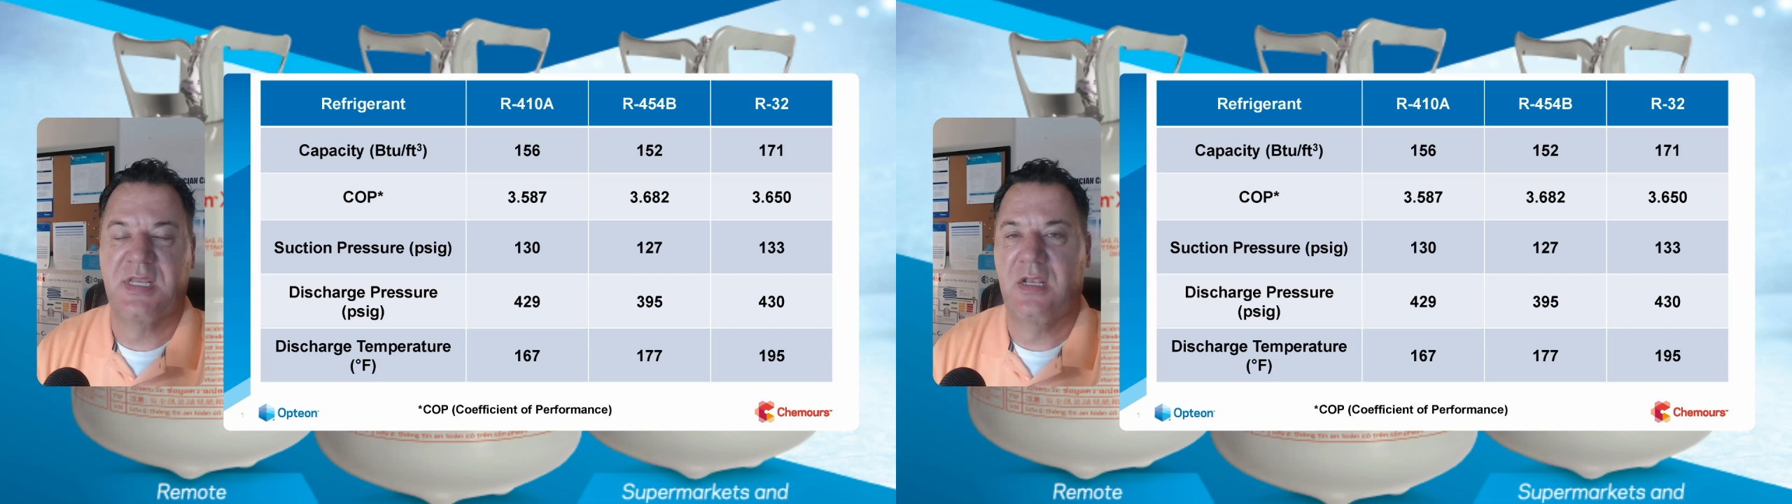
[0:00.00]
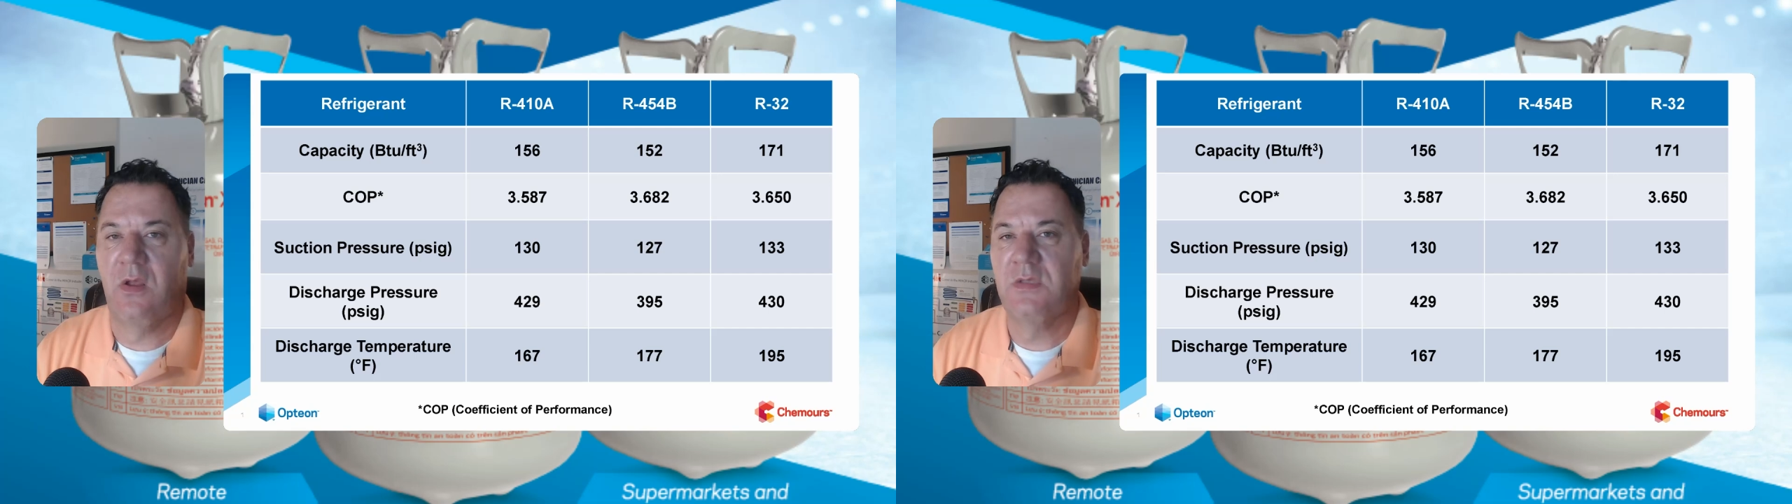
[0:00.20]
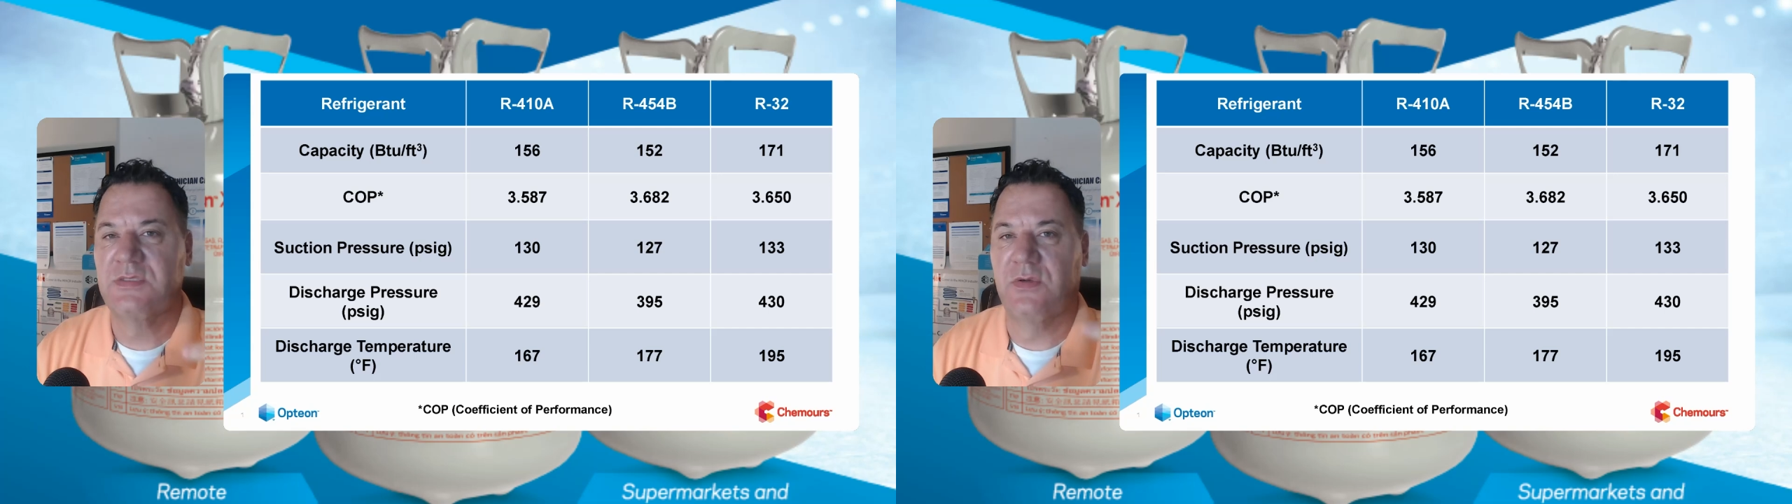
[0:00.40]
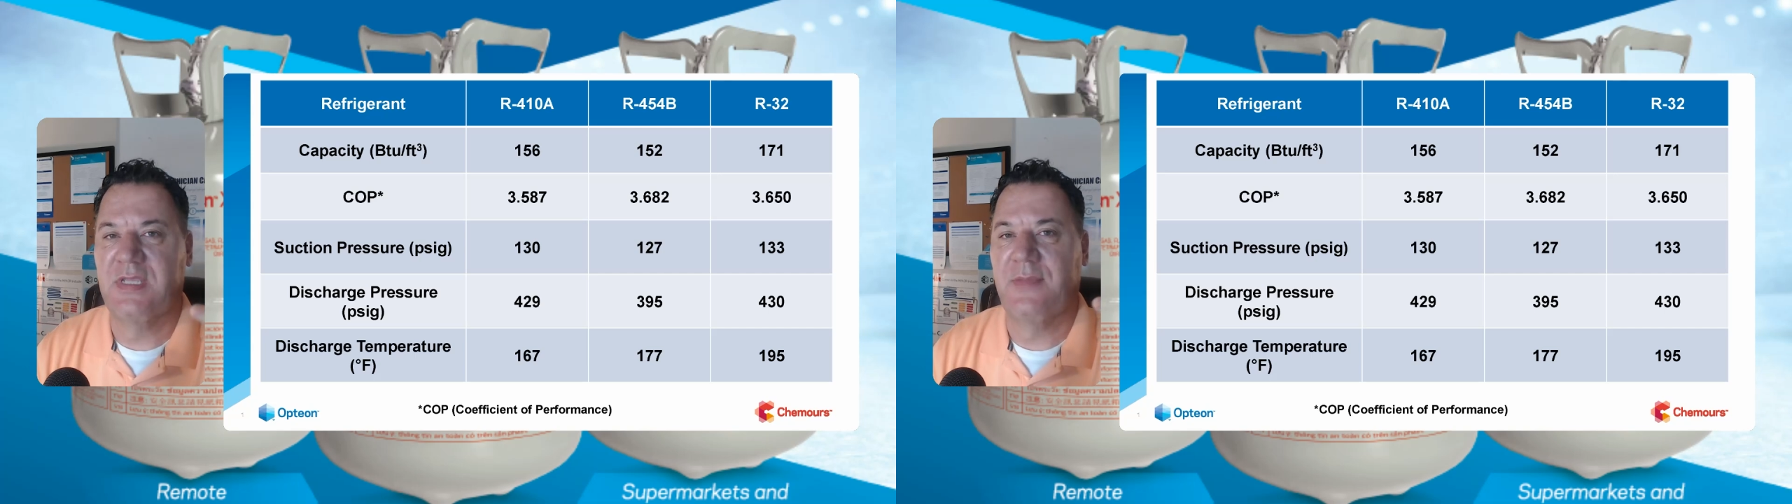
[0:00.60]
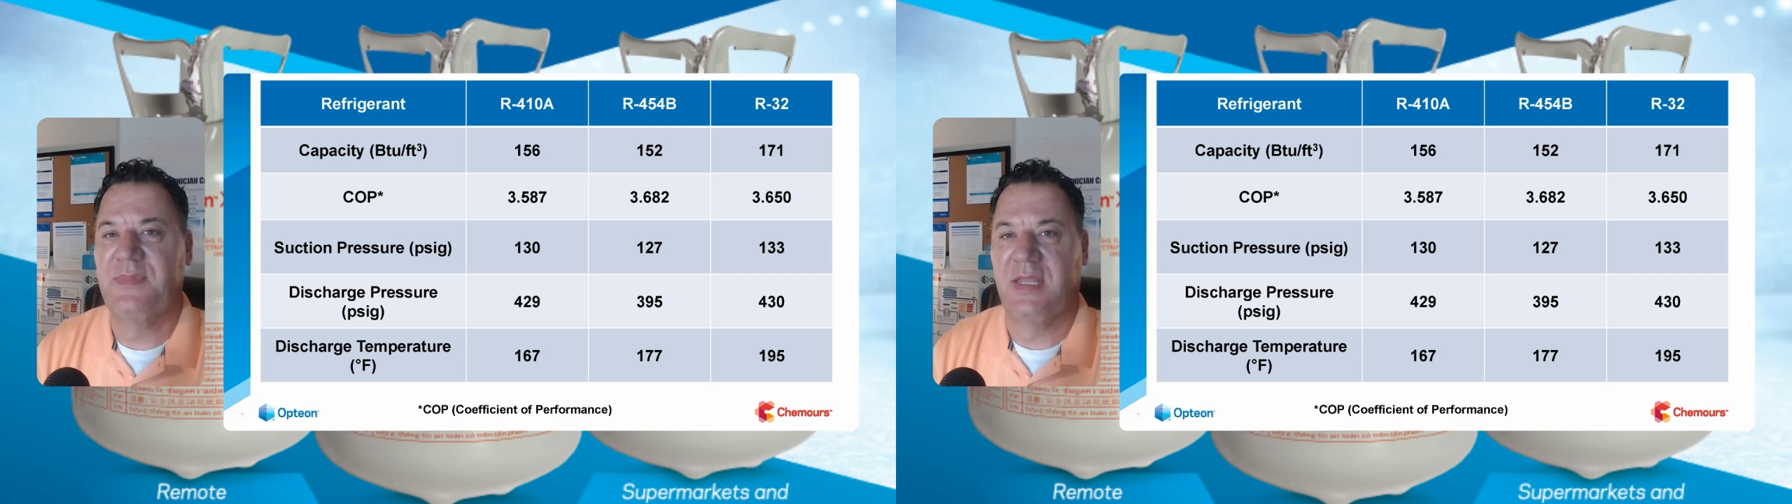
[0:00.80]
and it also
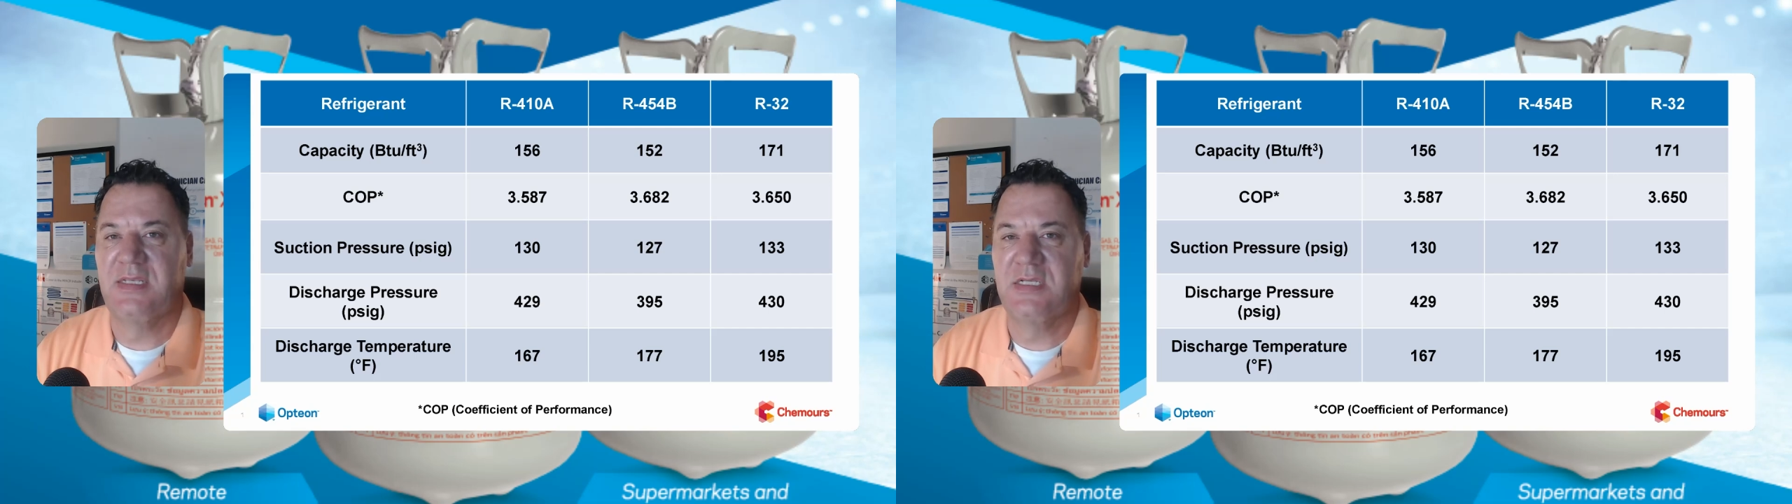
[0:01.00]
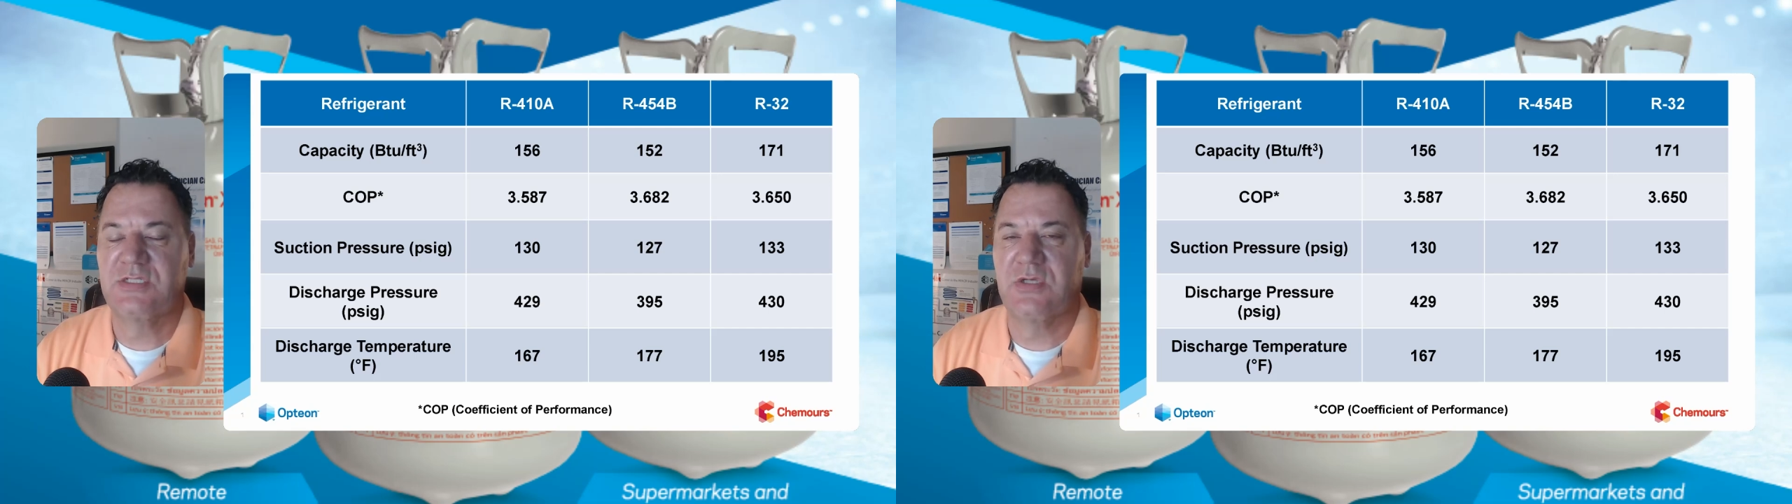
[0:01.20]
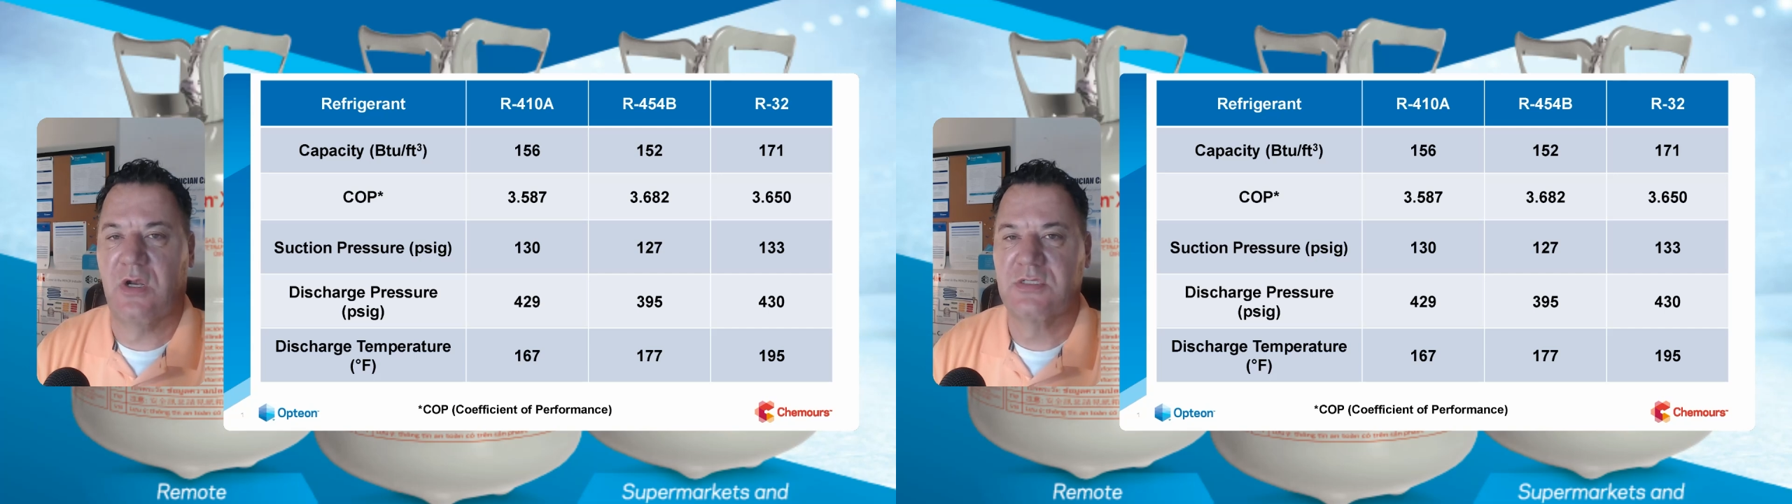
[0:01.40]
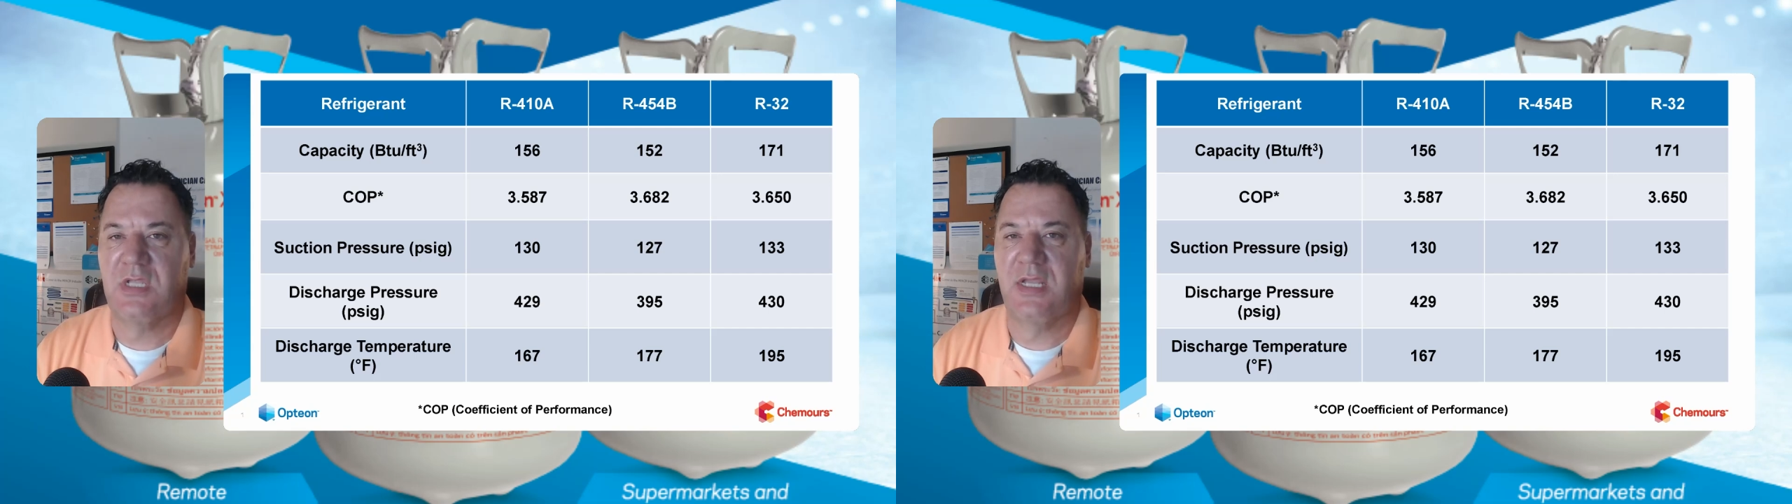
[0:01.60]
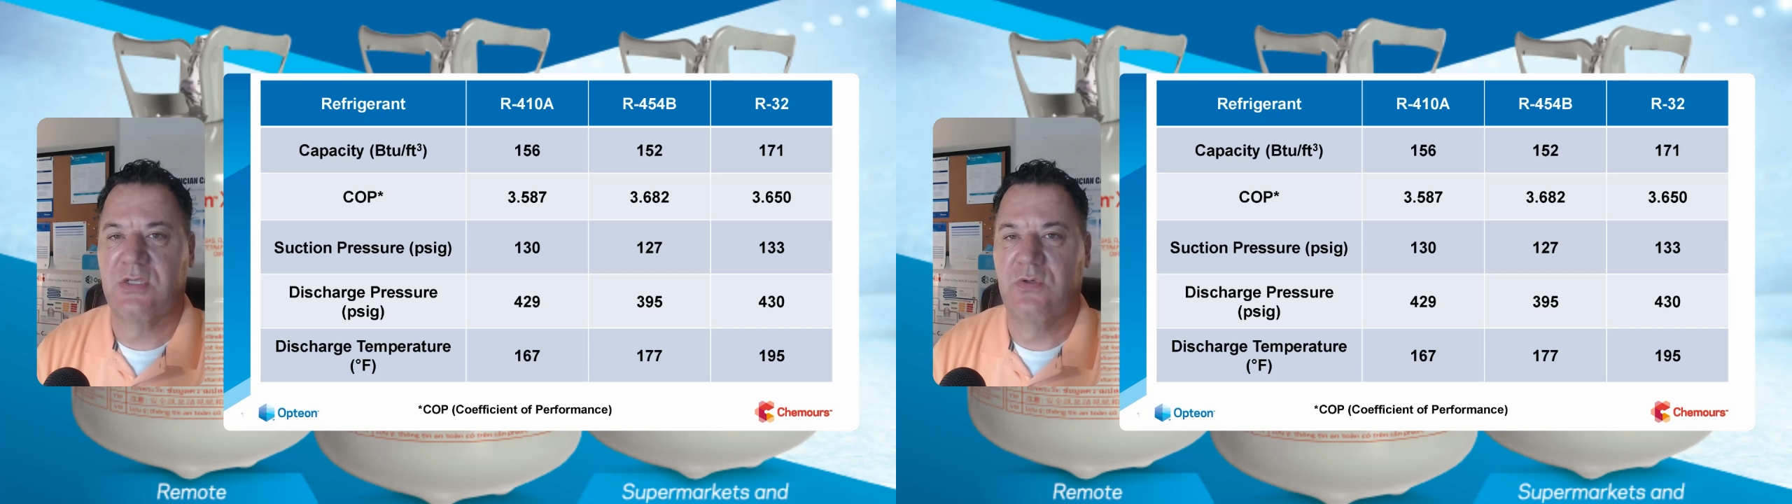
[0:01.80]
kept that discharge
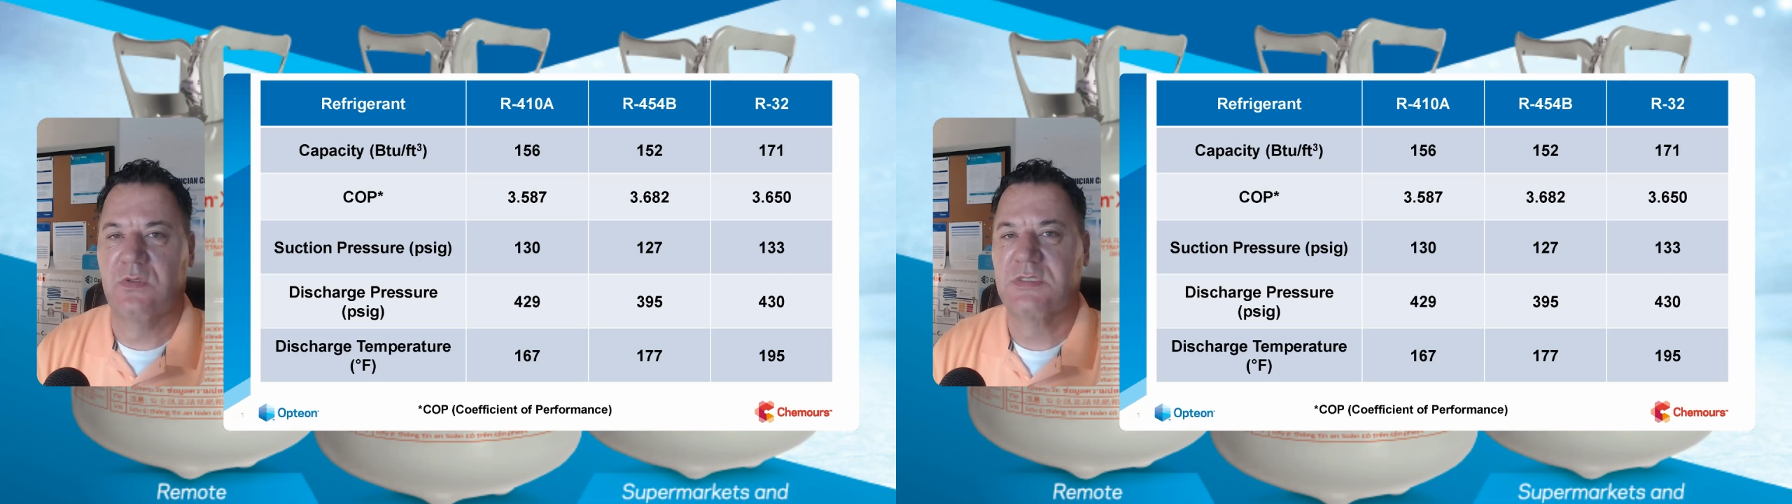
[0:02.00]
line cool.